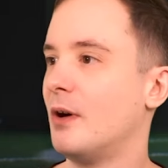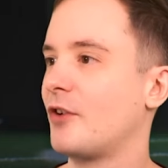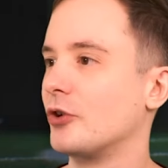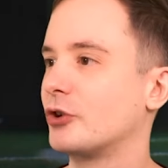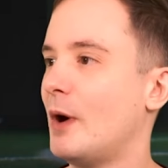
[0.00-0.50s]
I've
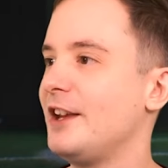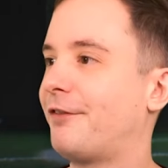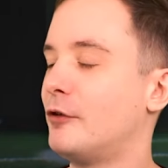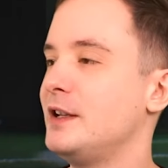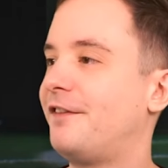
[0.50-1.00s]
got
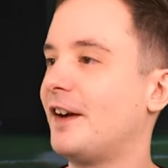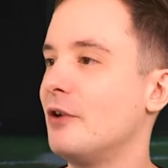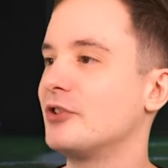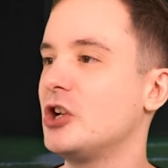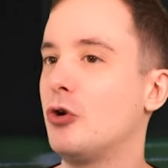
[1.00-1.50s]

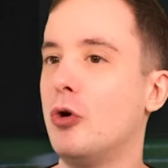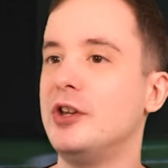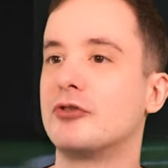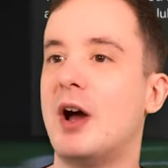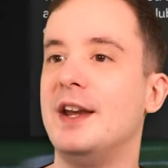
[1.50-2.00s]
23,000
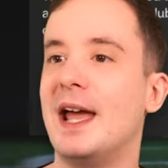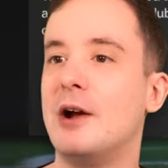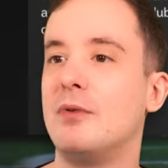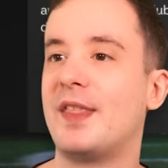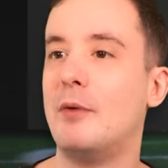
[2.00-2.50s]
coins right
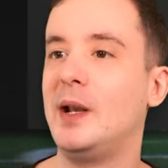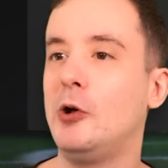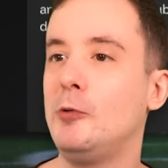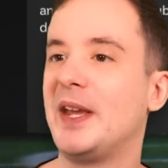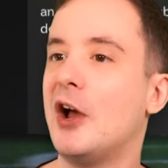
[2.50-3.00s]
now. That will
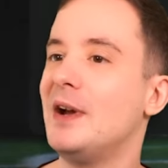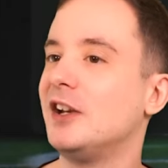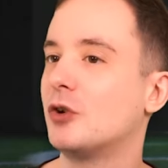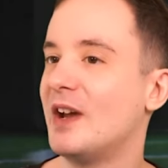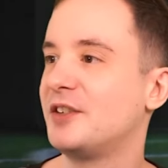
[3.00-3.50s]
all be going
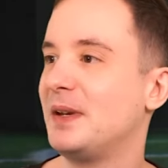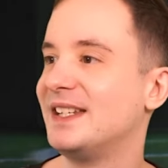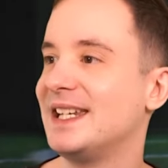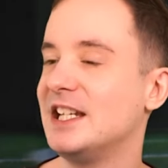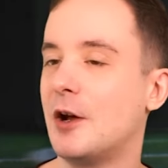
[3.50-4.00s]
into
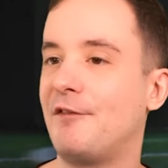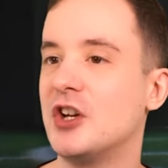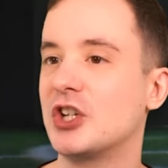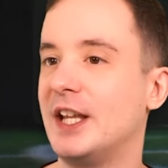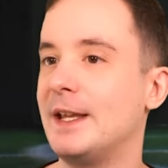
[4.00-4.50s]
SBCs,
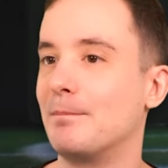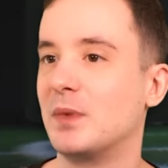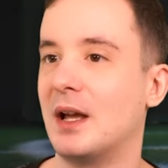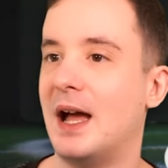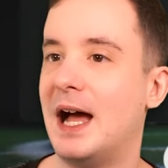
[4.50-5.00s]
obviously.
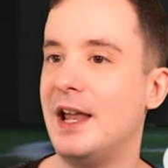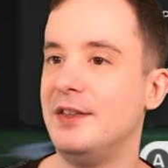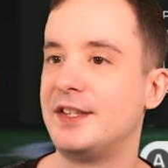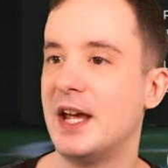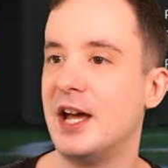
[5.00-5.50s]

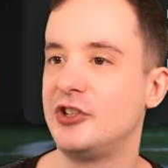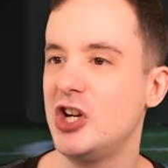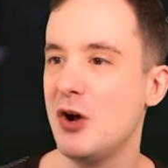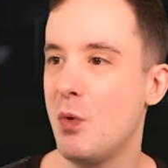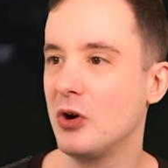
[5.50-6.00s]
And uh, do
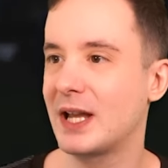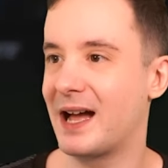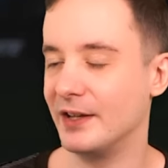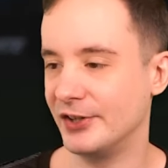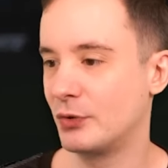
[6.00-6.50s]
you know what,
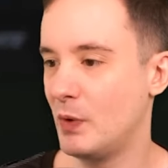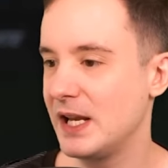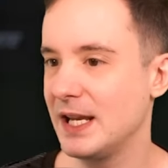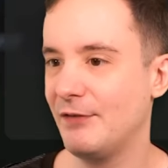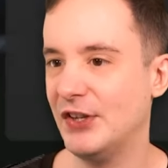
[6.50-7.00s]
guys? We
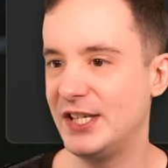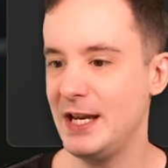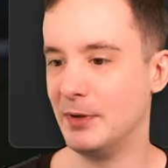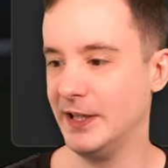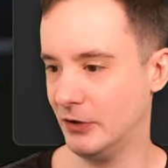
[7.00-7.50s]
can give the
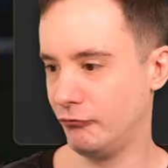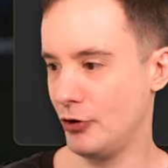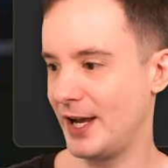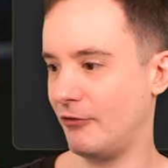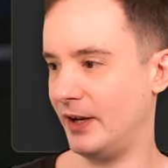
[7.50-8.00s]
team a little
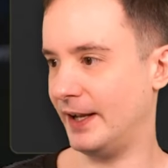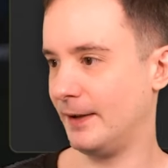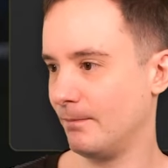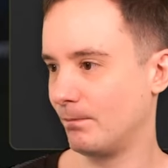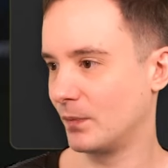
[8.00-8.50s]
run out
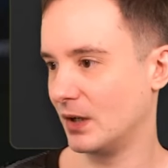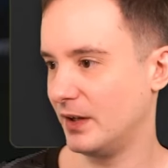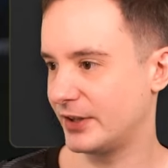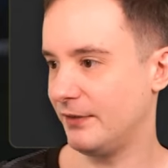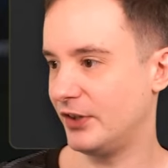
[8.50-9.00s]
here.
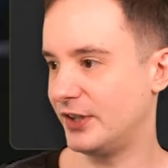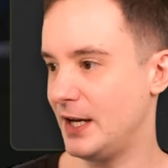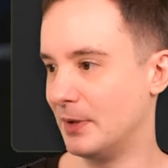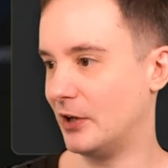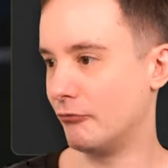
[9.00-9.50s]
Let's give the
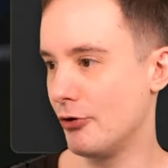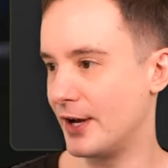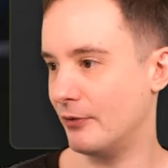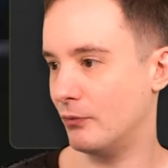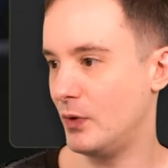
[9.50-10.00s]
team a little run
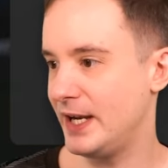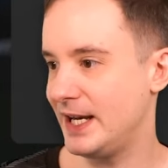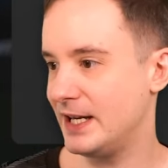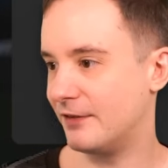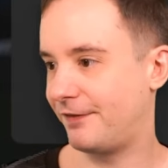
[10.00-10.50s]
out. We
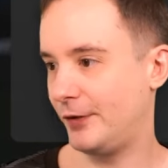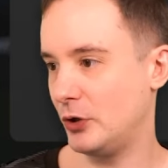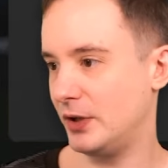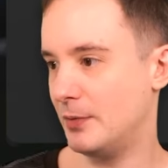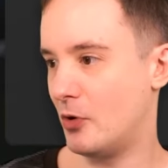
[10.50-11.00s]
need
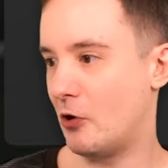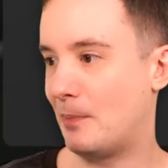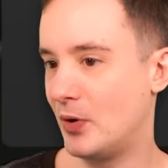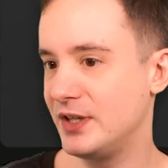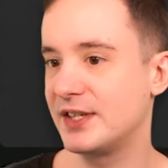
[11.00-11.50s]
30 more
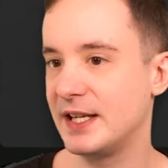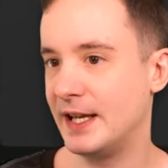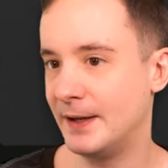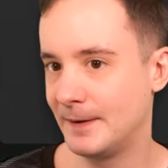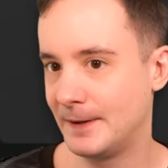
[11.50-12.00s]
points
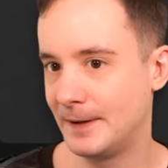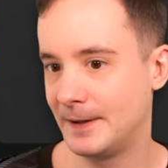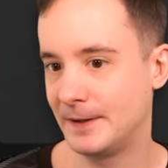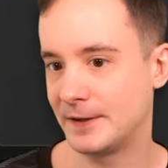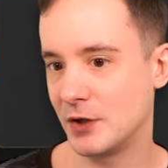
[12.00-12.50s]
here.
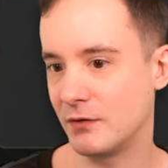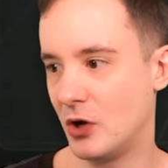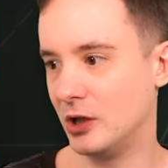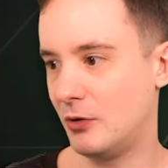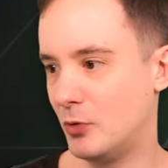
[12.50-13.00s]
So I've
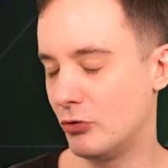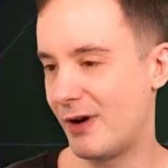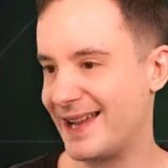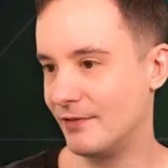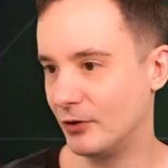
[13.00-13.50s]
got a lot more
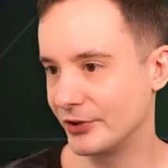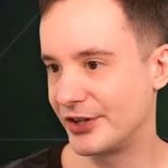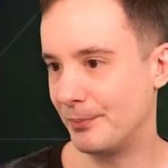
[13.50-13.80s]
rivals to